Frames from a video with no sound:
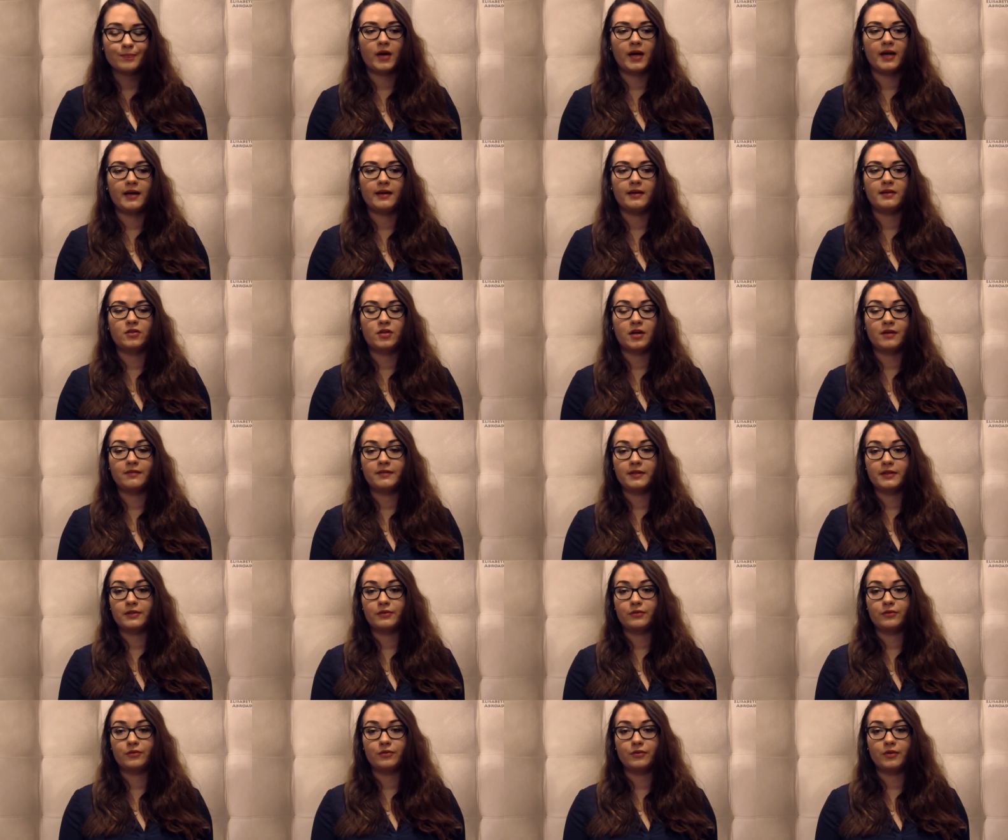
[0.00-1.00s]
I
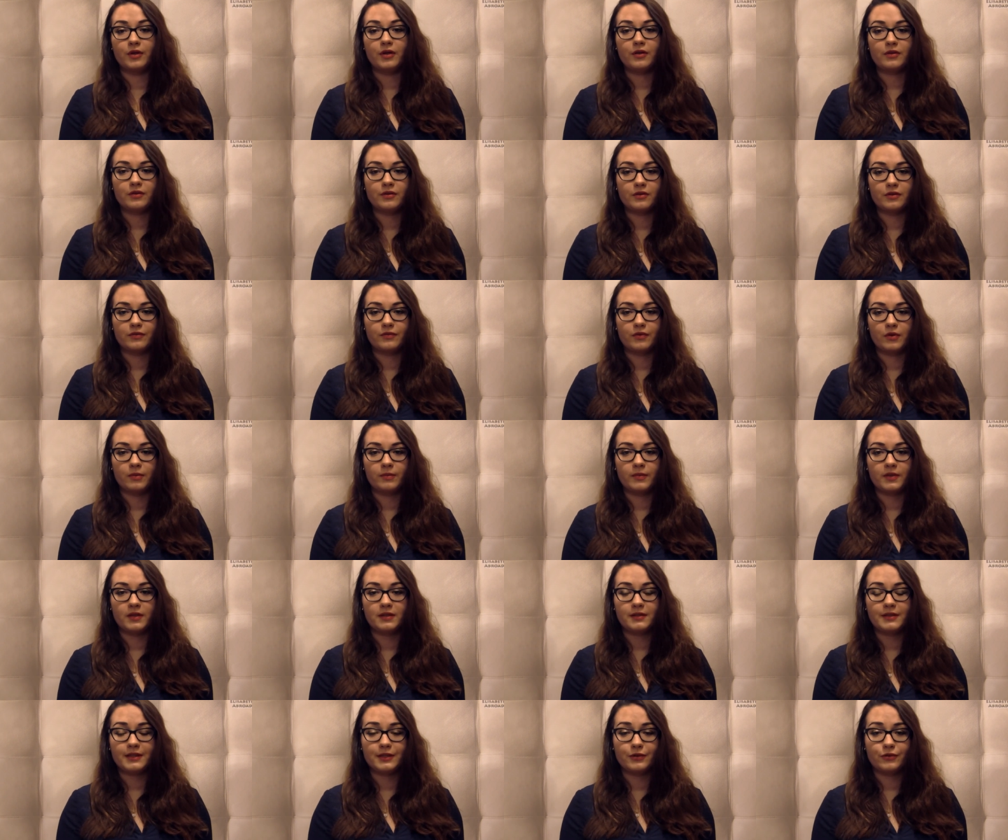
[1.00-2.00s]
traveled to London from
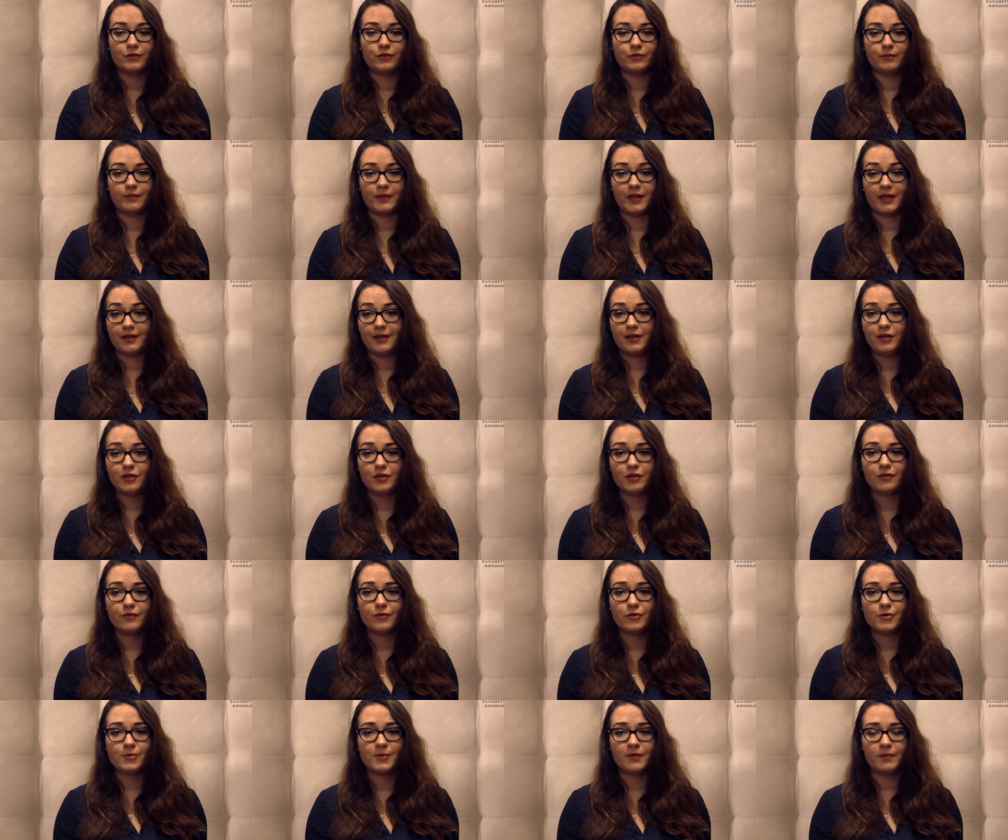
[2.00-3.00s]
Berlin to make
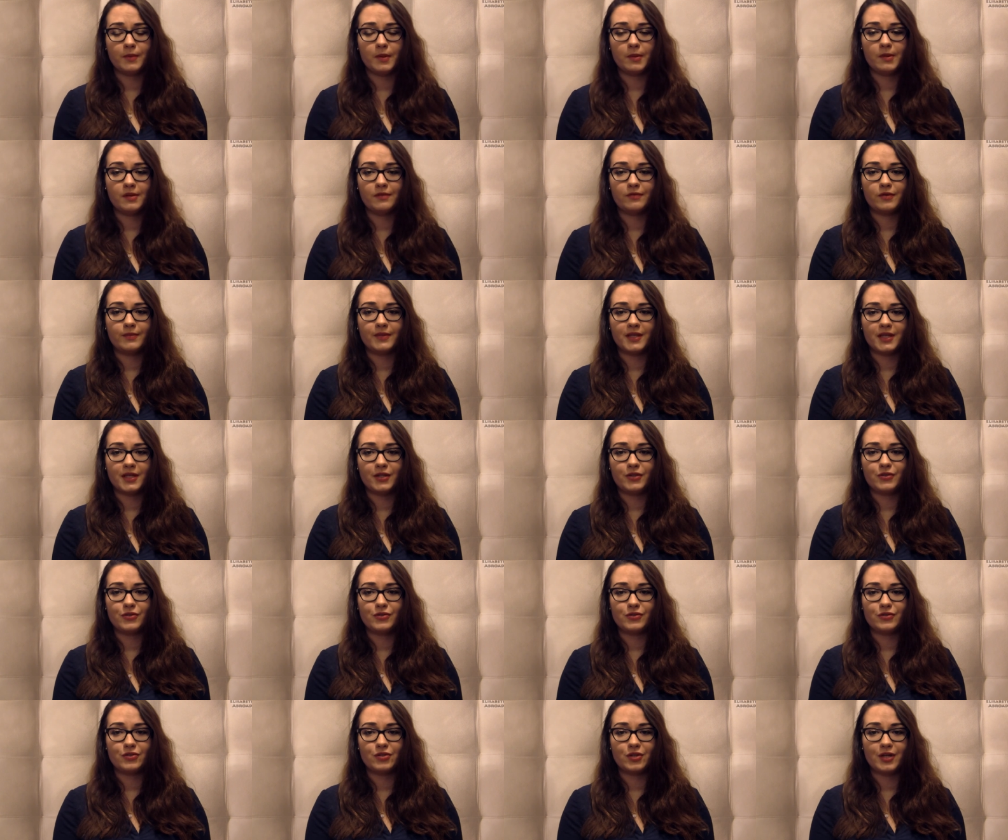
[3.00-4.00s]
interviews with people from the
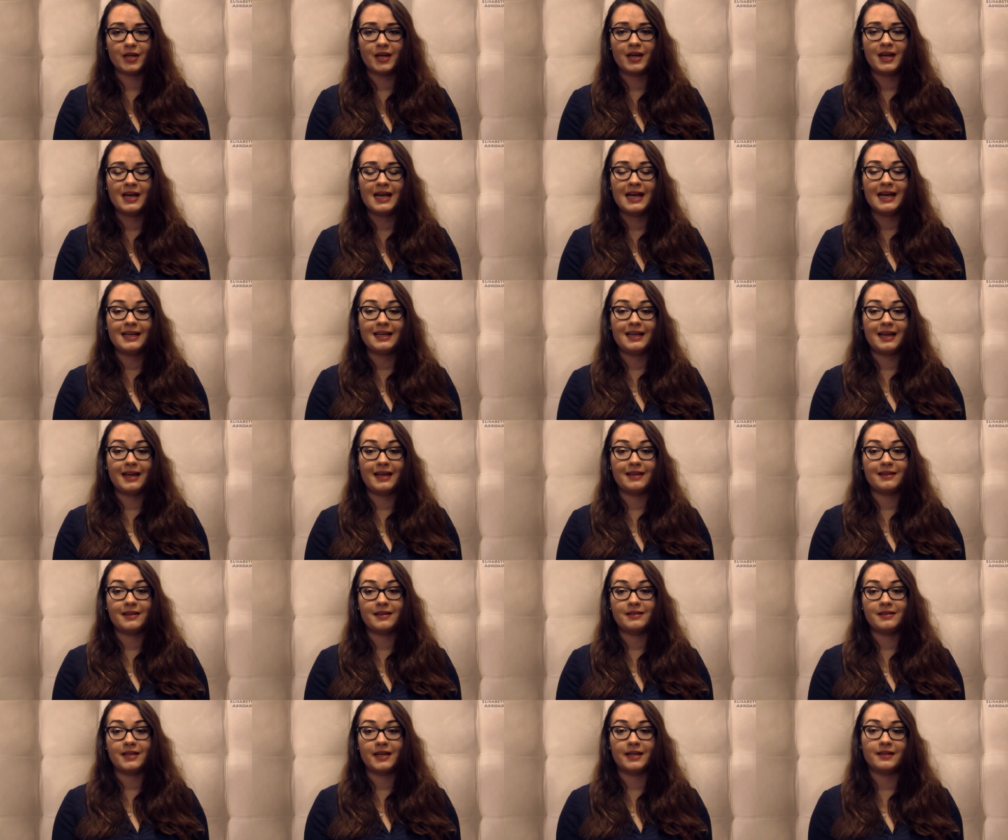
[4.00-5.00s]
industry
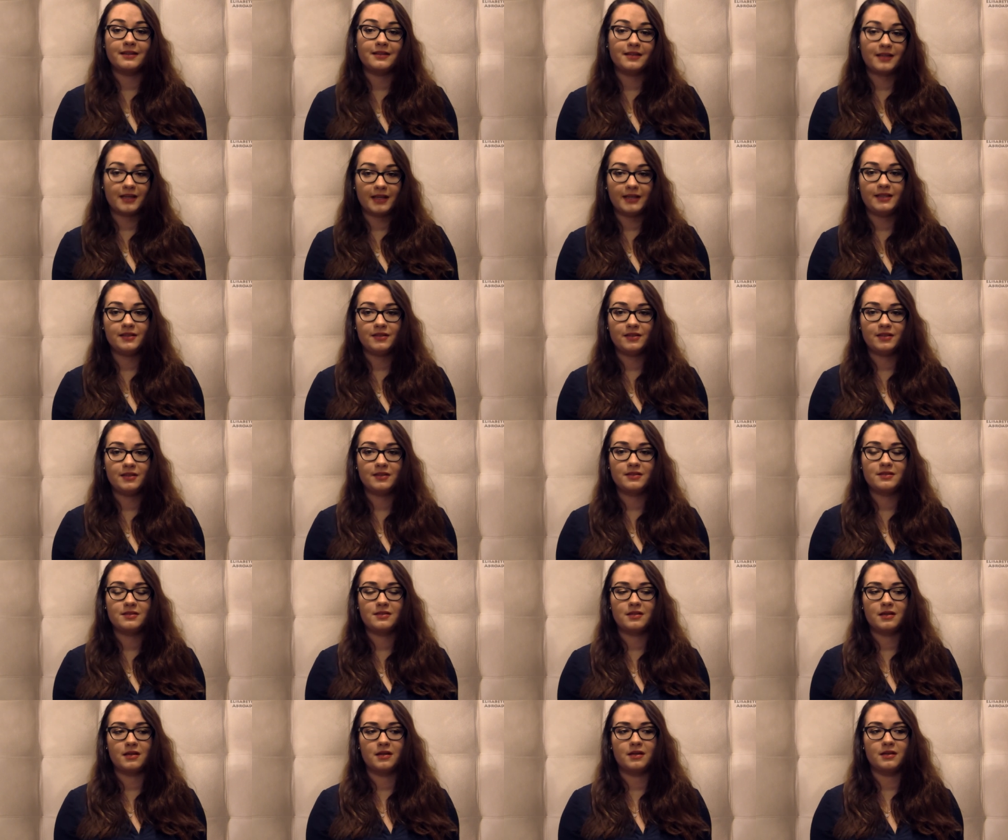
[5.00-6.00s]
and, and I edited
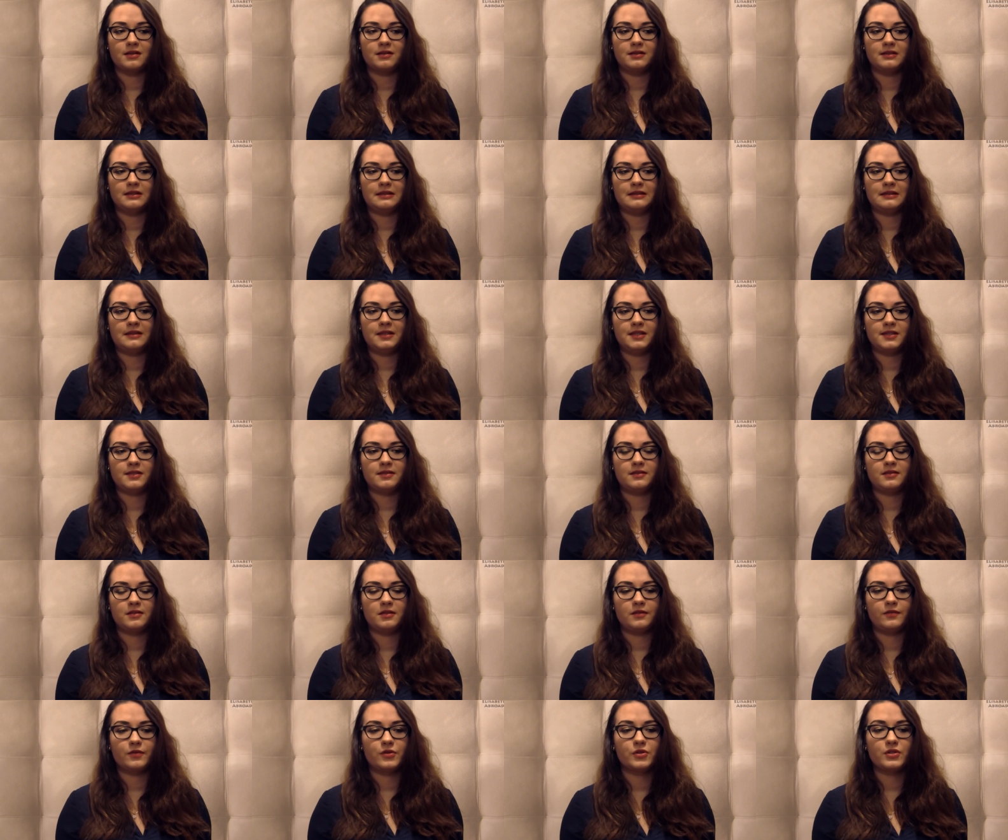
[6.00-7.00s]
uh, these
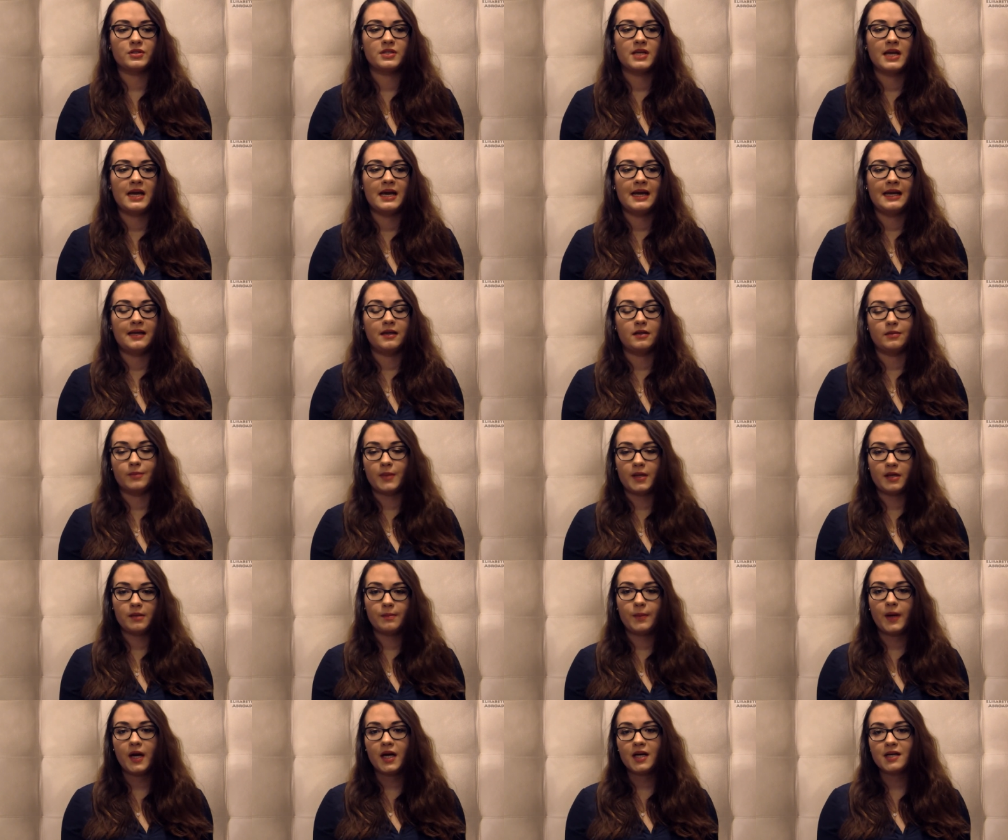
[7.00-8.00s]
interviews in
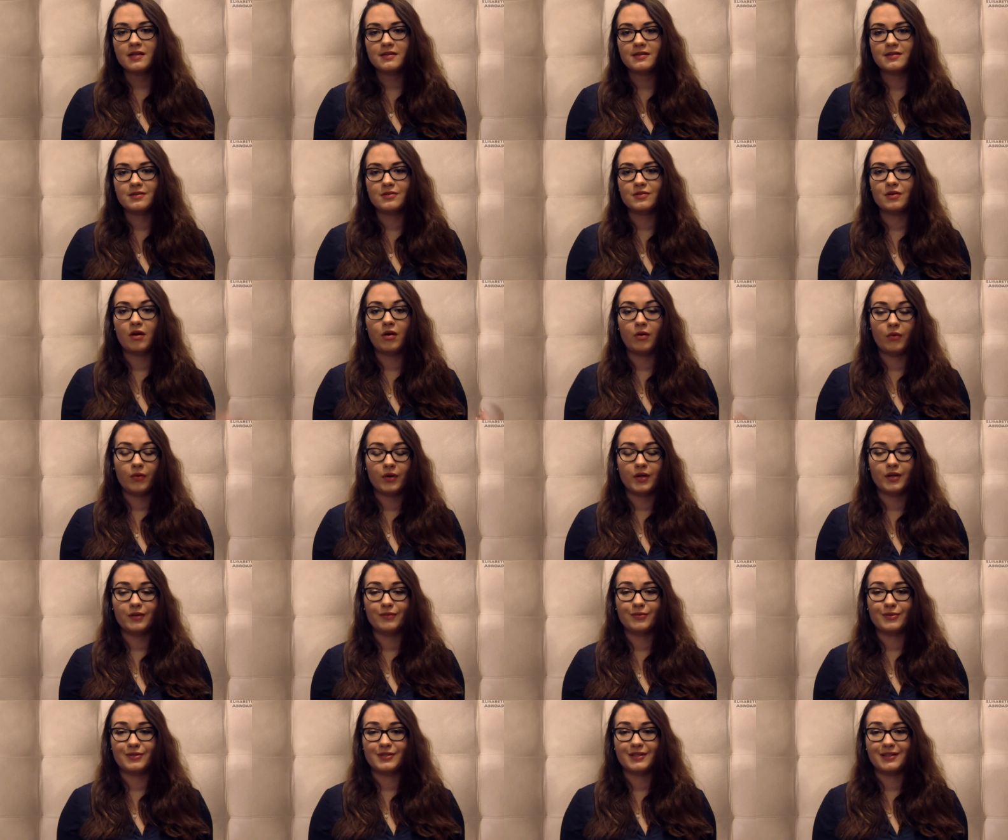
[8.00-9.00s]
many parts, so
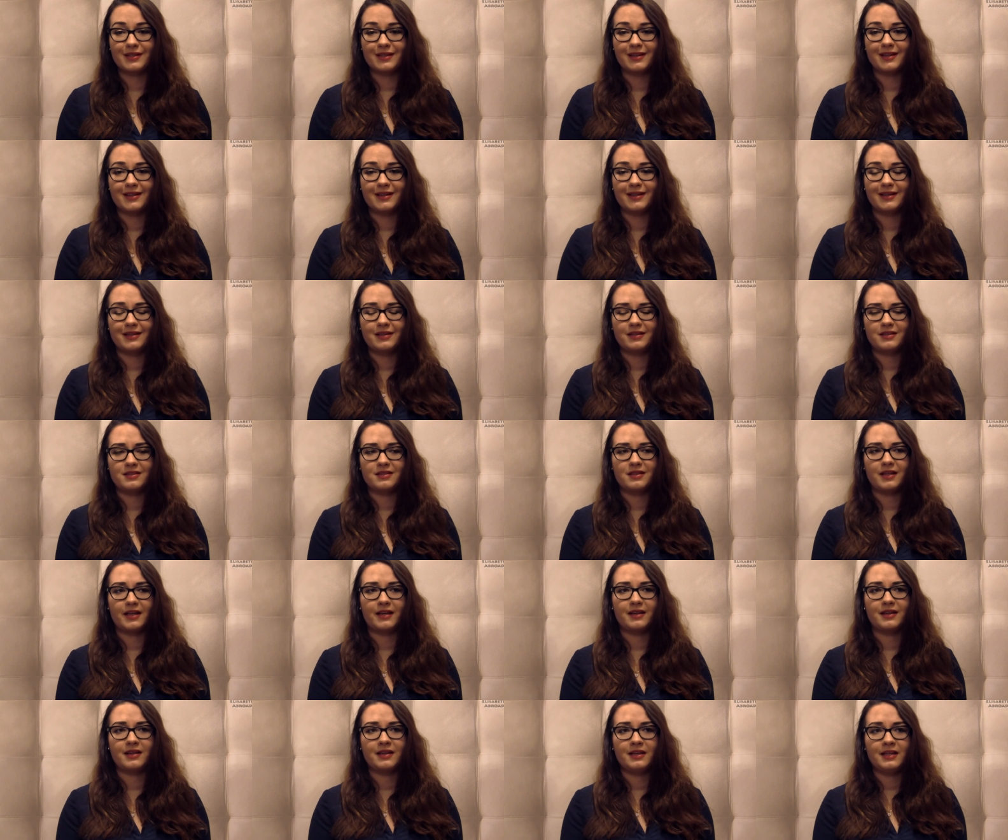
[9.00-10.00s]
it was uh, it's
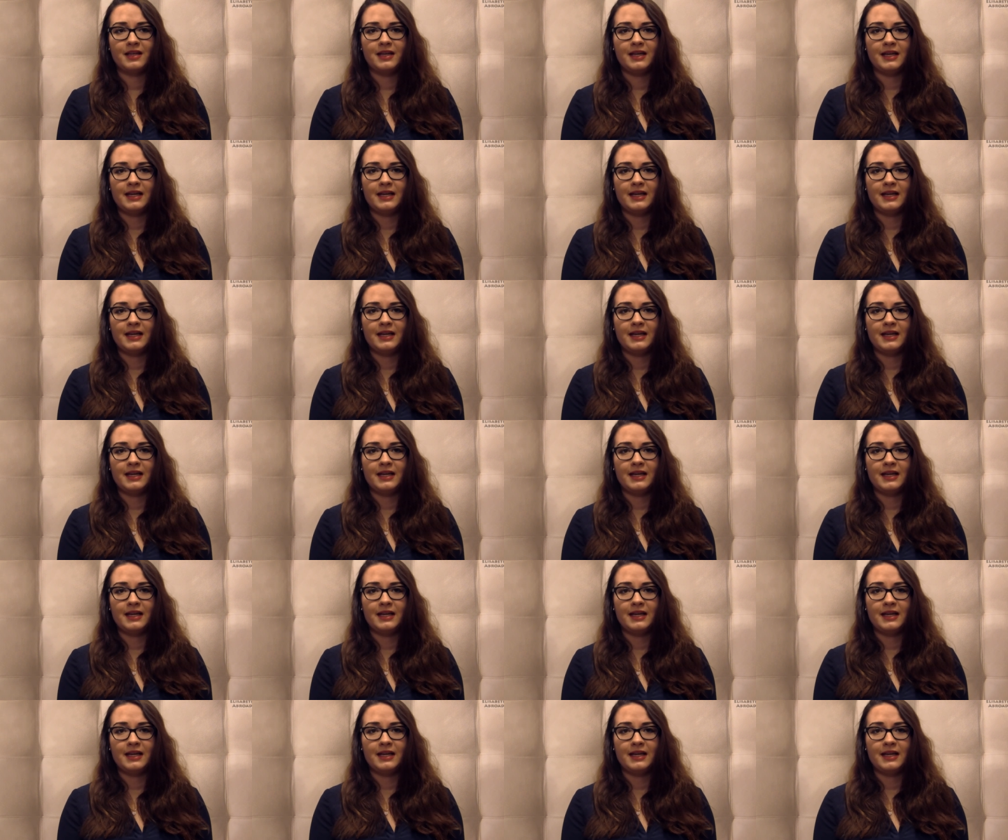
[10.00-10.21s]
like